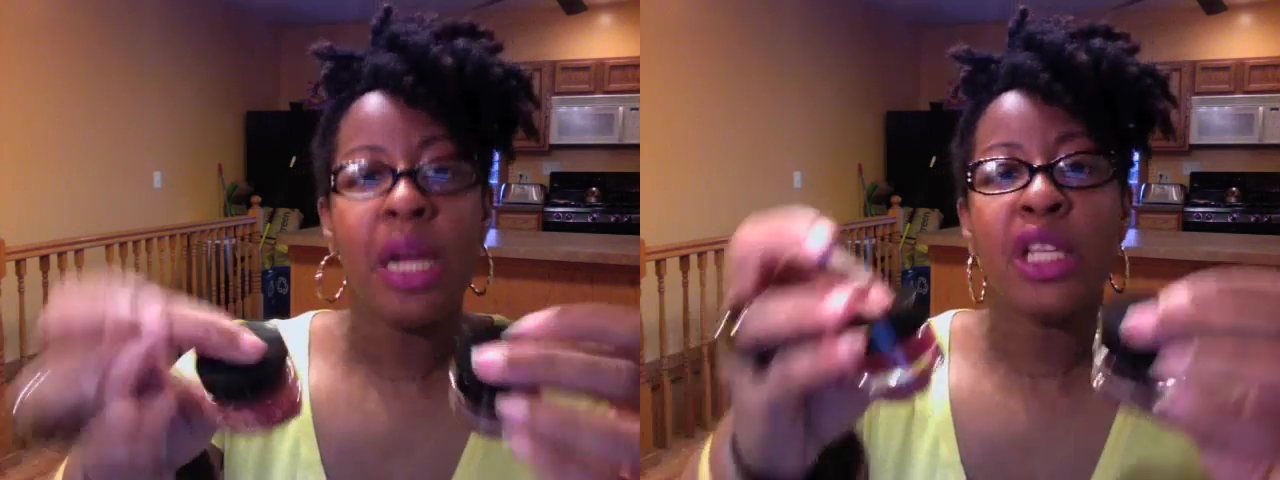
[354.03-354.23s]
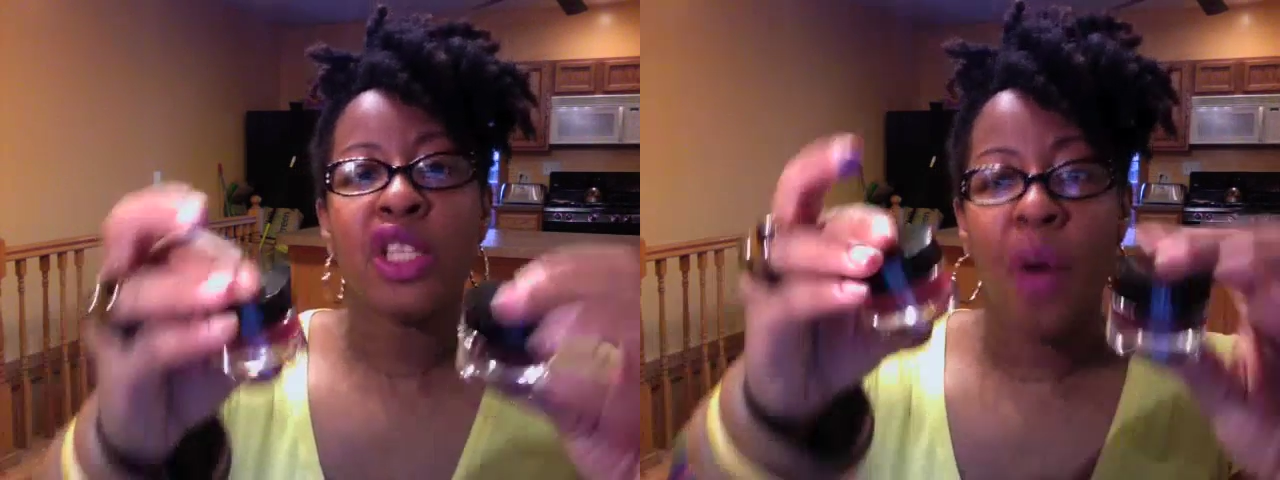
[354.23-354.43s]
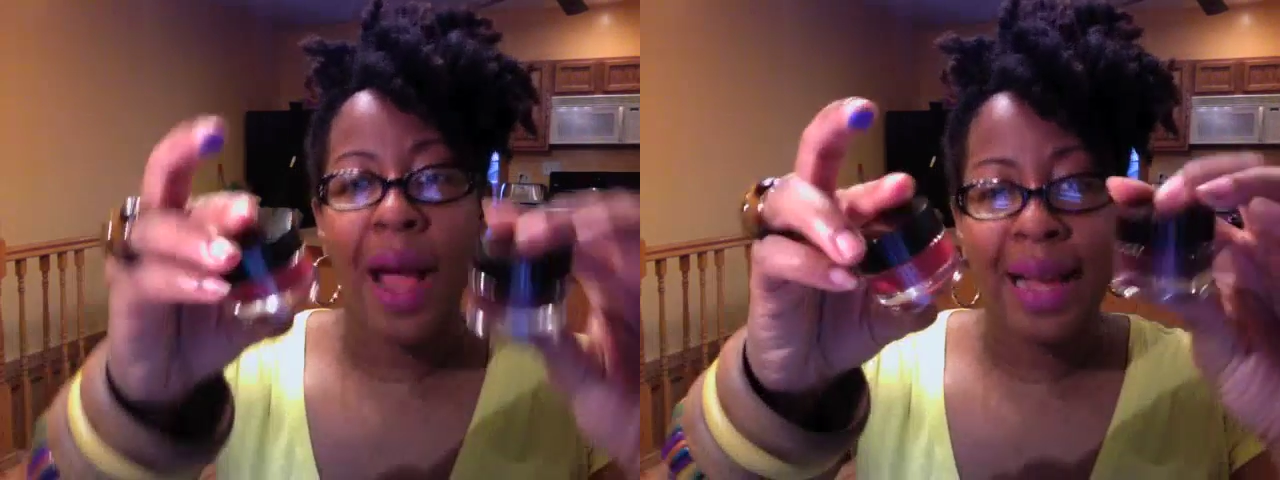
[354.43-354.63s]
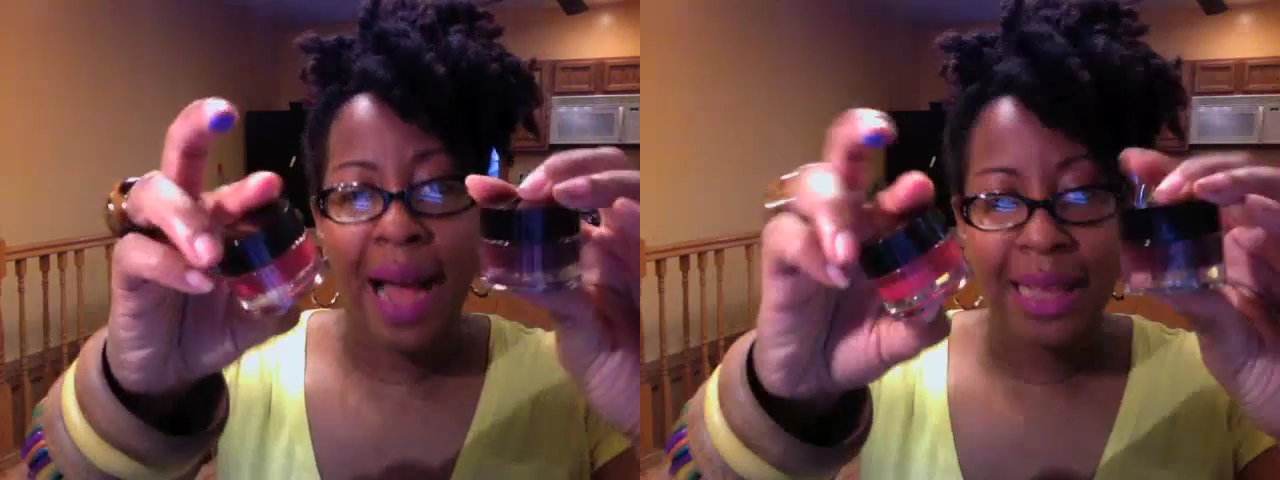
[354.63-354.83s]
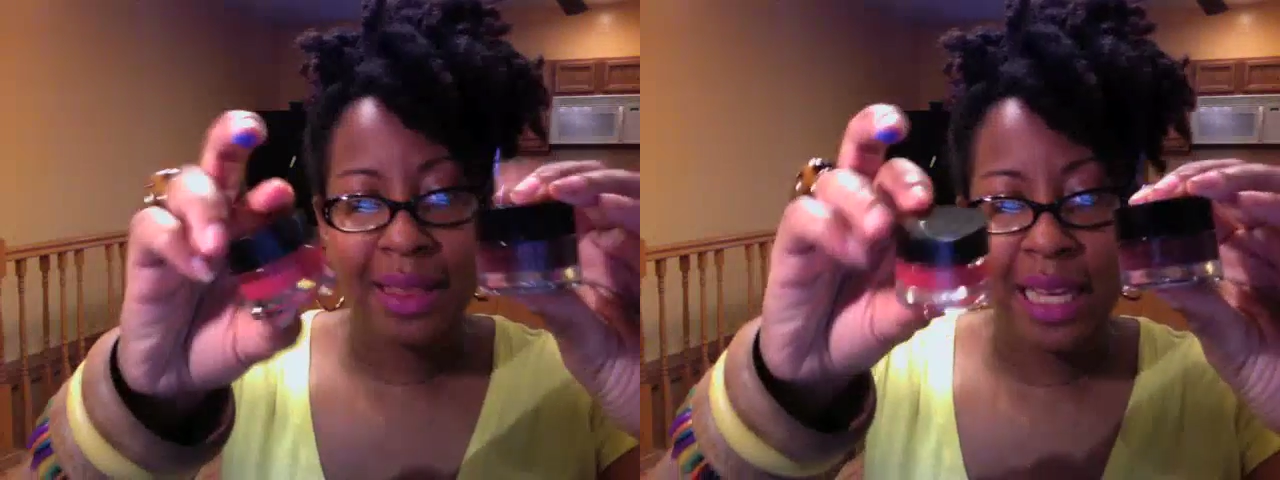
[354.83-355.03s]
So I
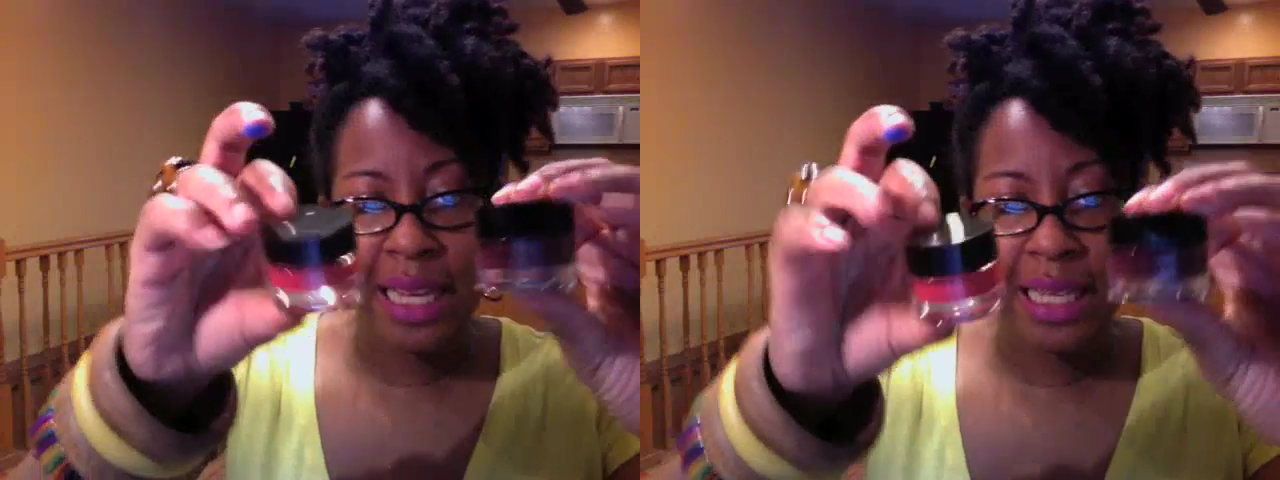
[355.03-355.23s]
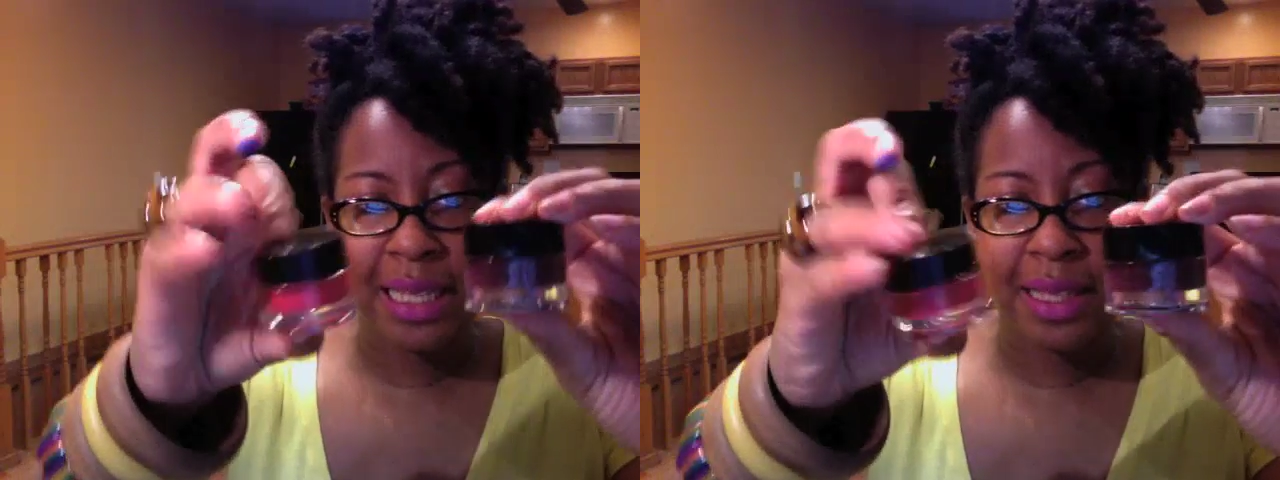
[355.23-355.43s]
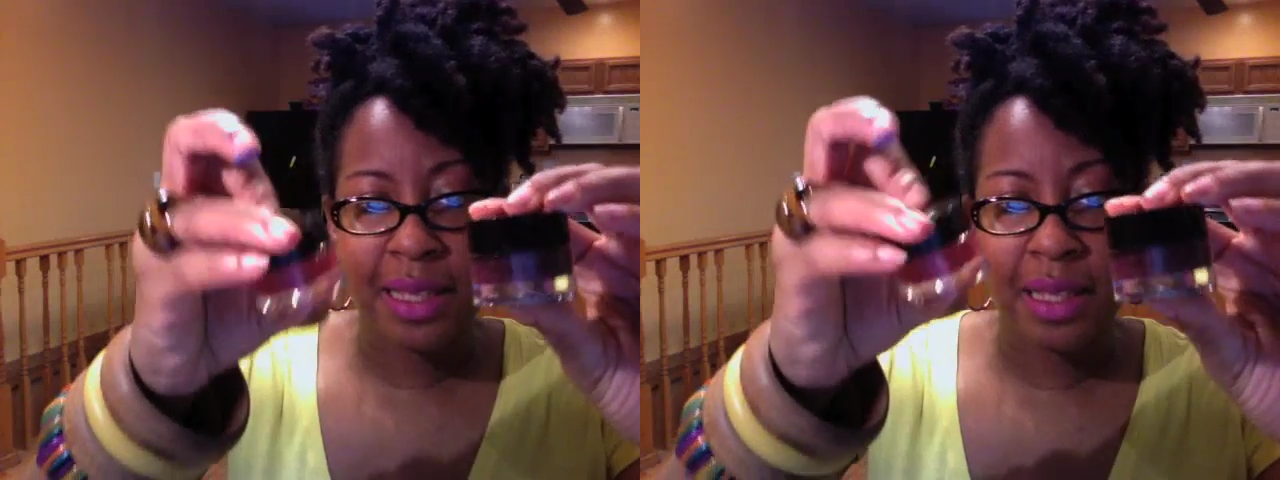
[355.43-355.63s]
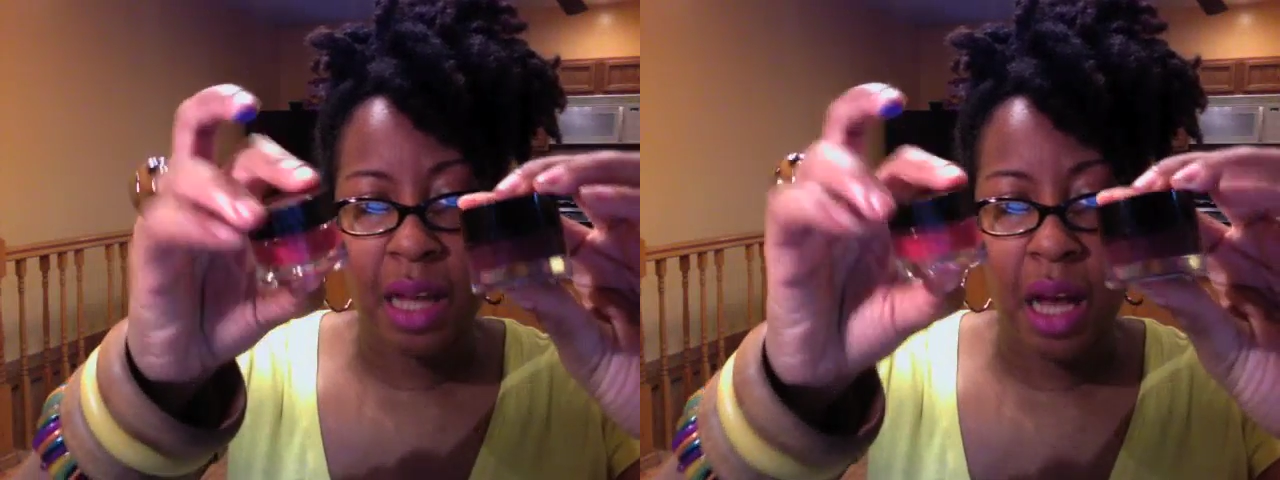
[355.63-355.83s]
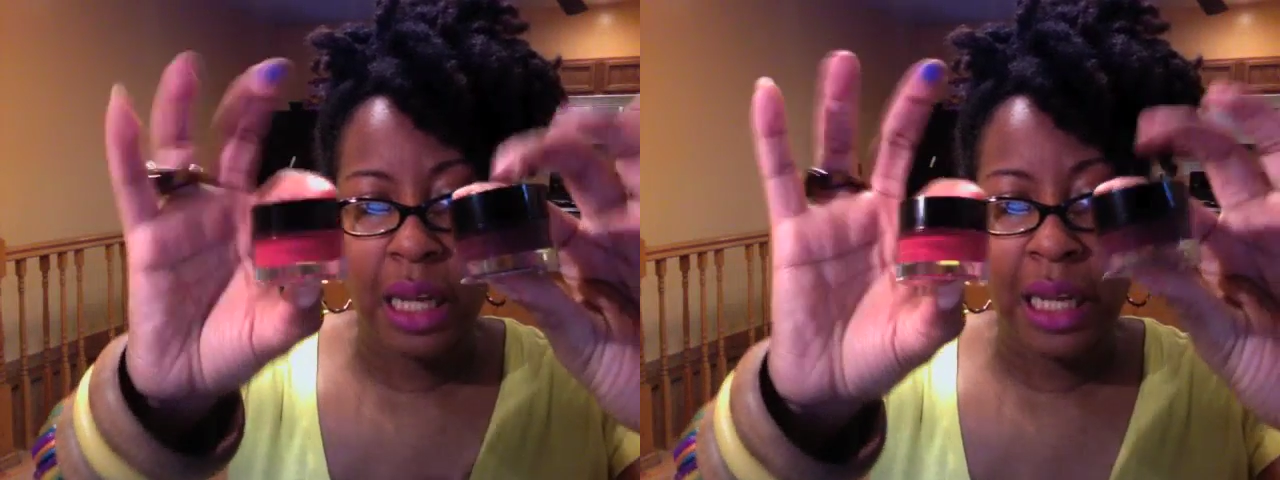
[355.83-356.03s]
got these
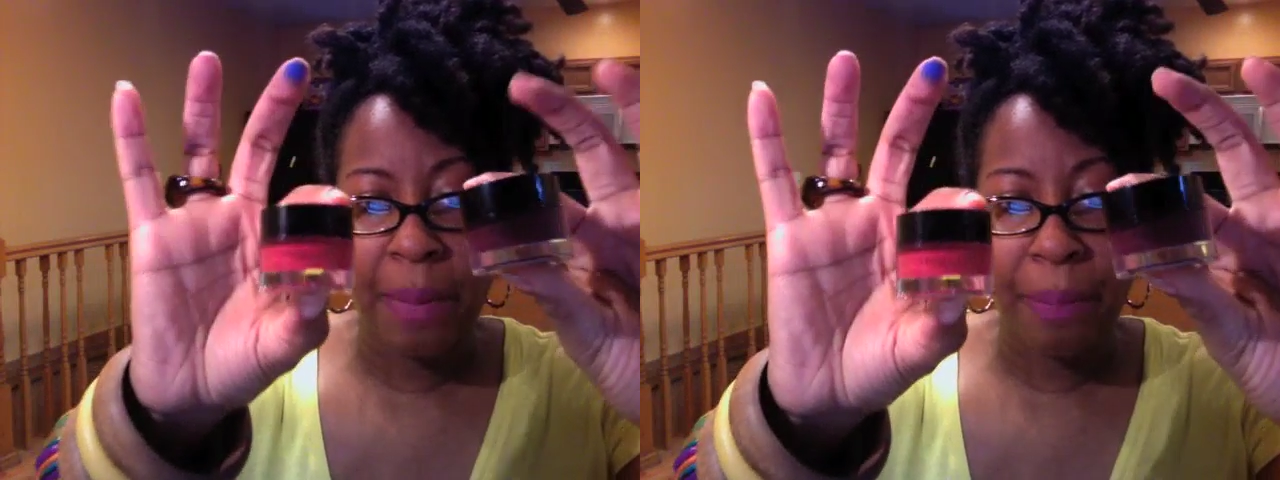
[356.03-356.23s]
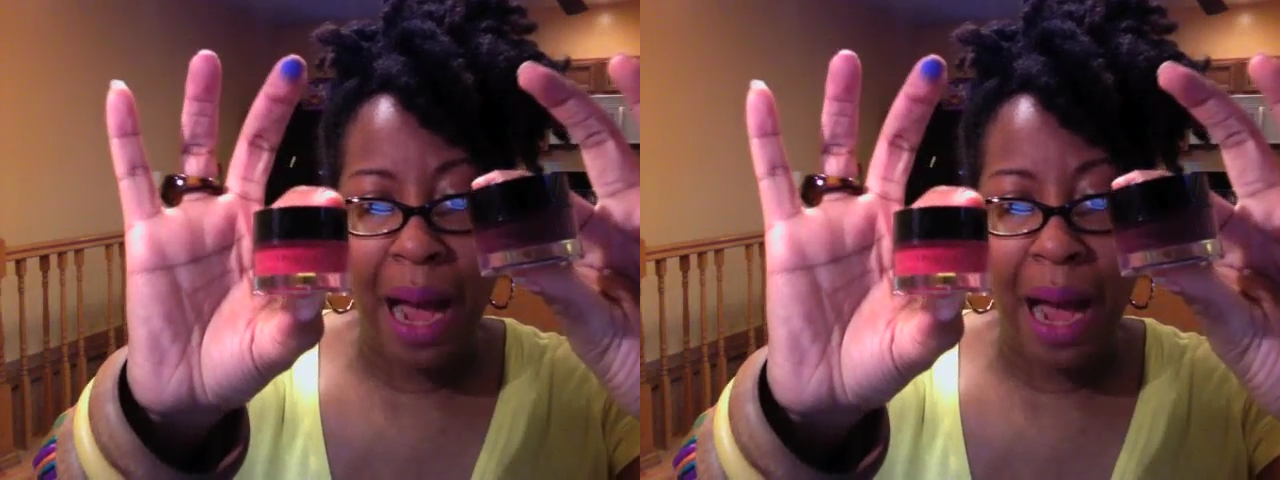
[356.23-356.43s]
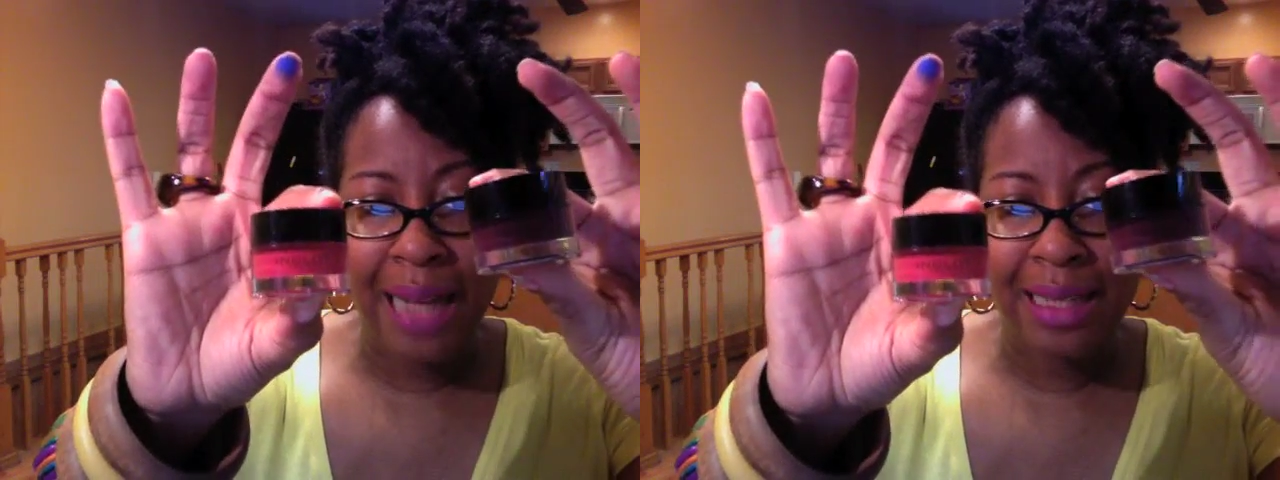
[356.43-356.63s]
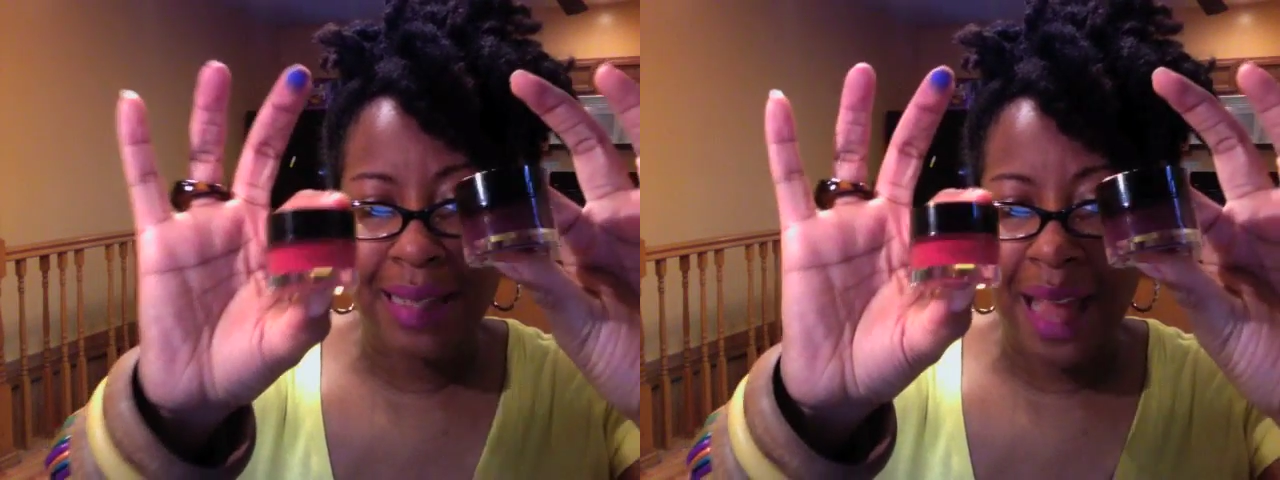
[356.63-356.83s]
lip pots,